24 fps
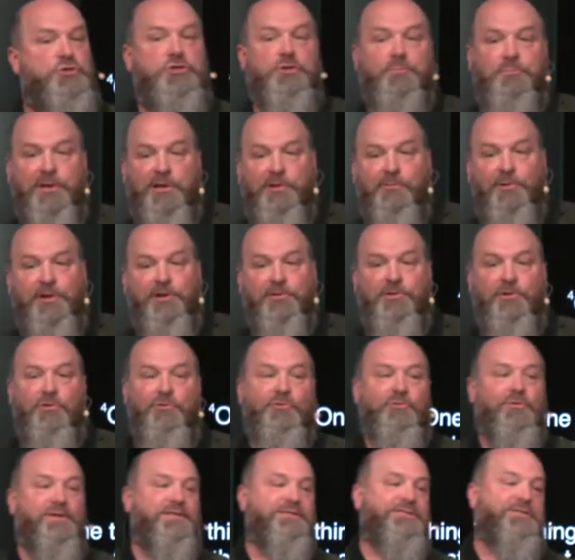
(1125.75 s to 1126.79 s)
to be with
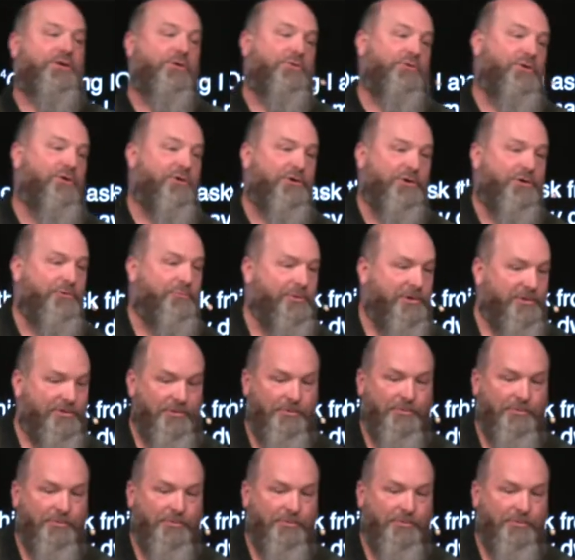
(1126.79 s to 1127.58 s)
you is no longer with